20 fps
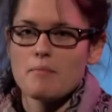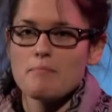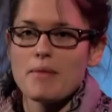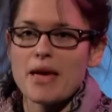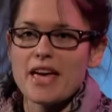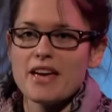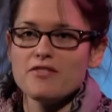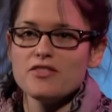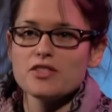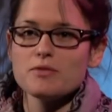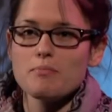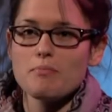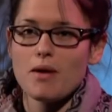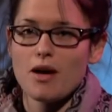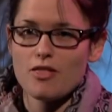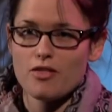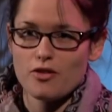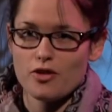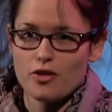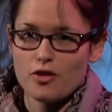Maeve's
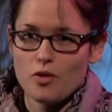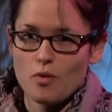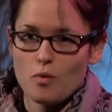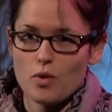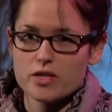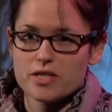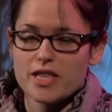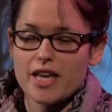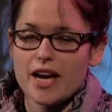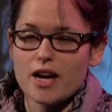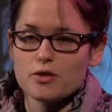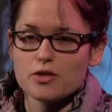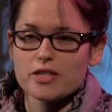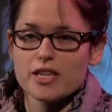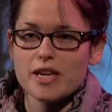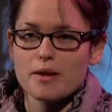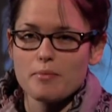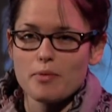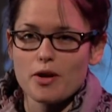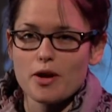mother was the
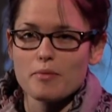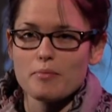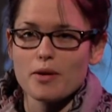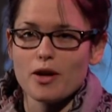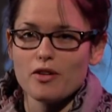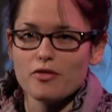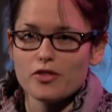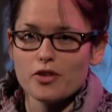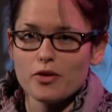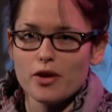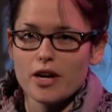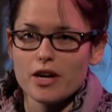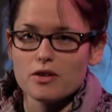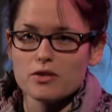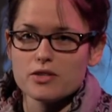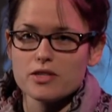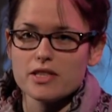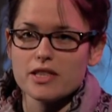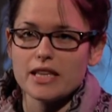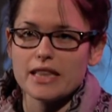housekeeper at Bellevue
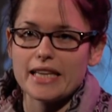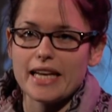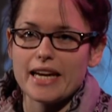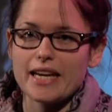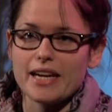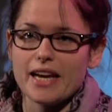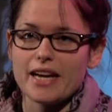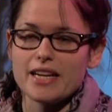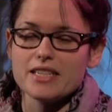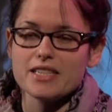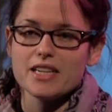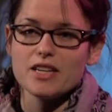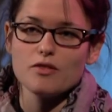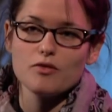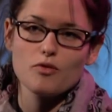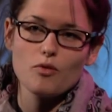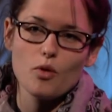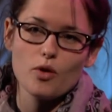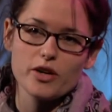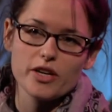House in the late
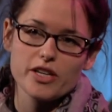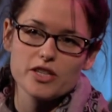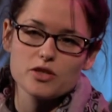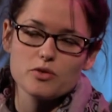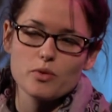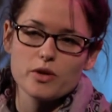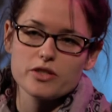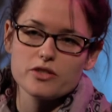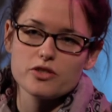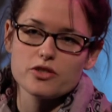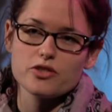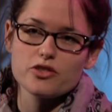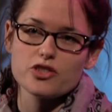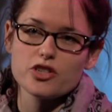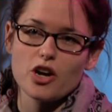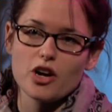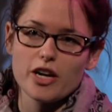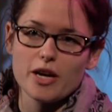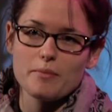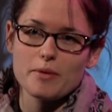1840s when Sir
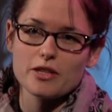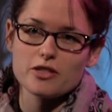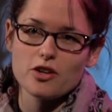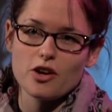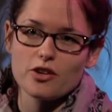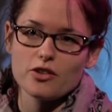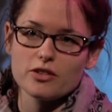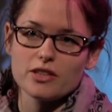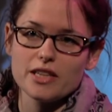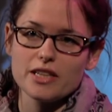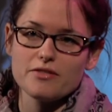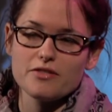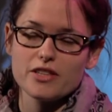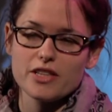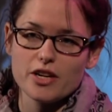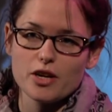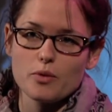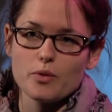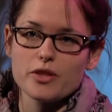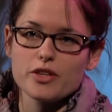John A. Macdonald lived
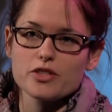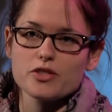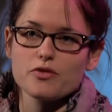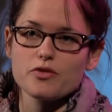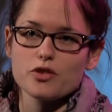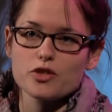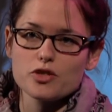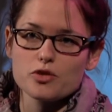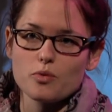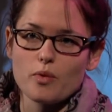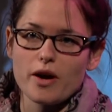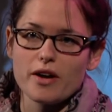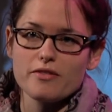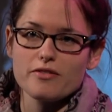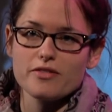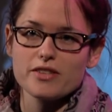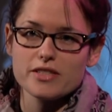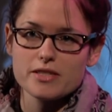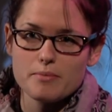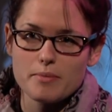there with his first wife,
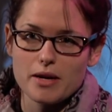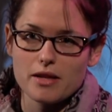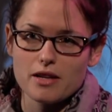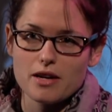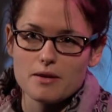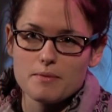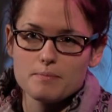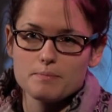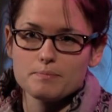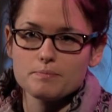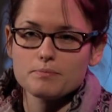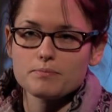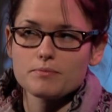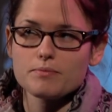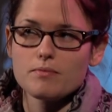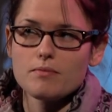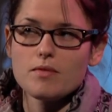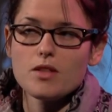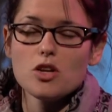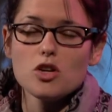Isabella.
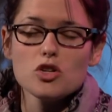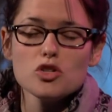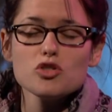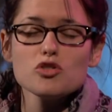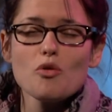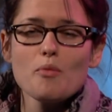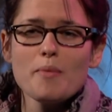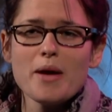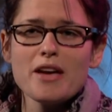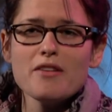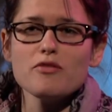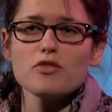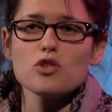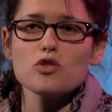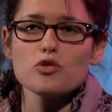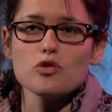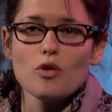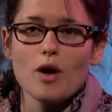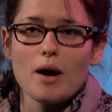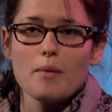So Maeve
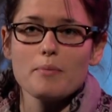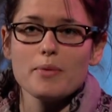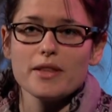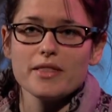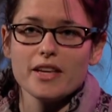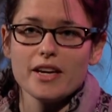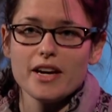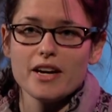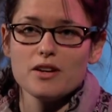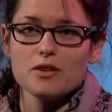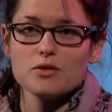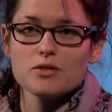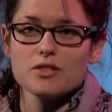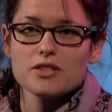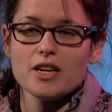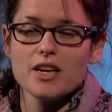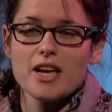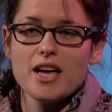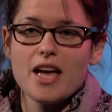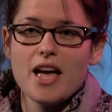grew up in the house
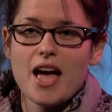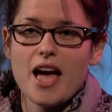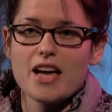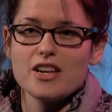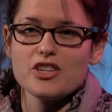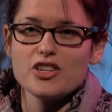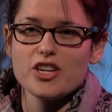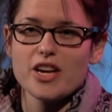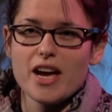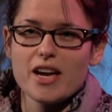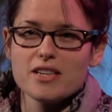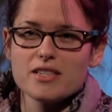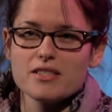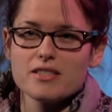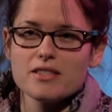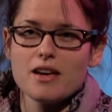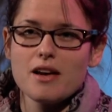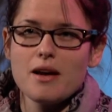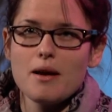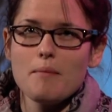and she has
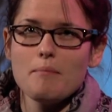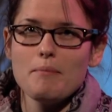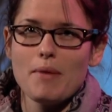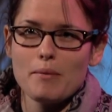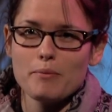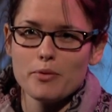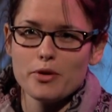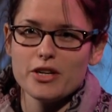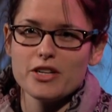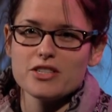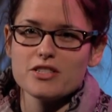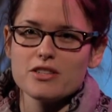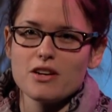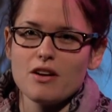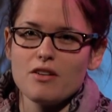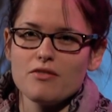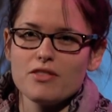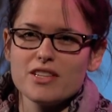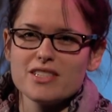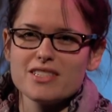memories
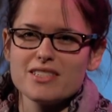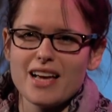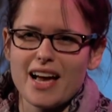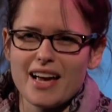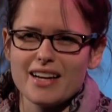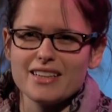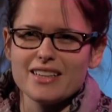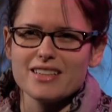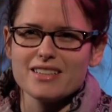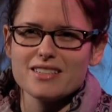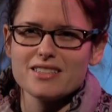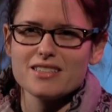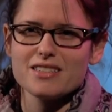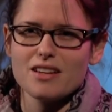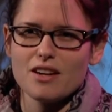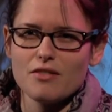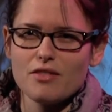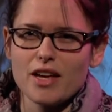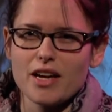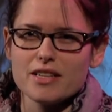of the sadness
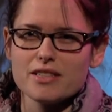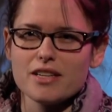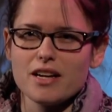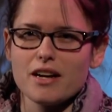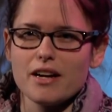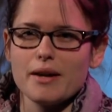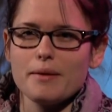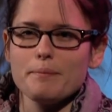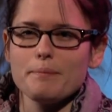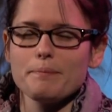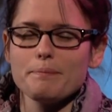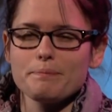of that time.